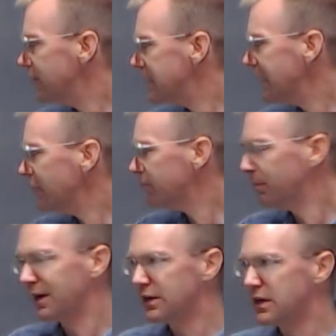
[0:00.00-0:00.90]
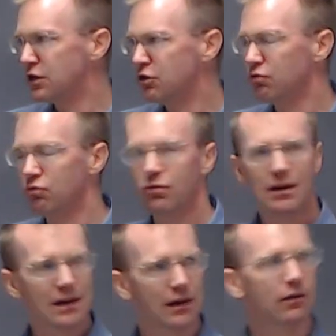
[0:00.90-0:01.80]
ds by
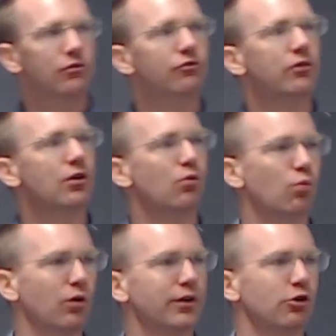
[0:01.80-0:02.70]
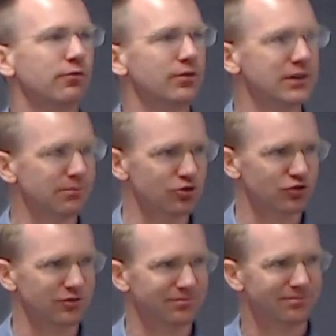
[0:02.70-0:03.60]
du is 1 over temperature.